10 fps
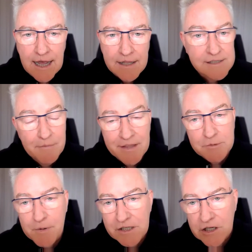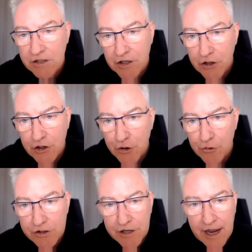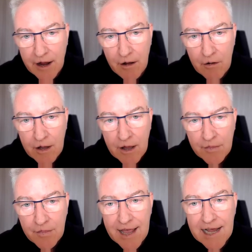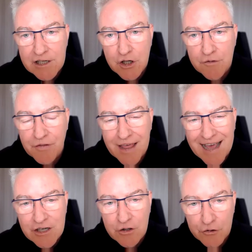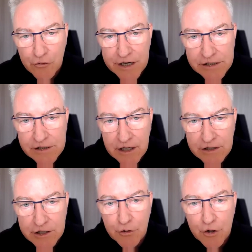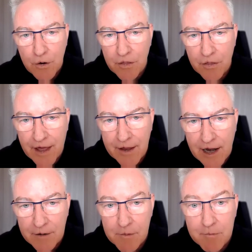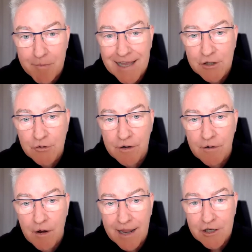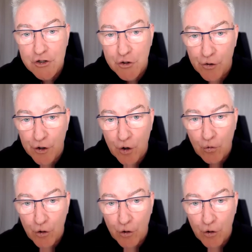some of the specialist insurers now, they ask you for the actual address to tell you whether they're going to be prepared to insure it or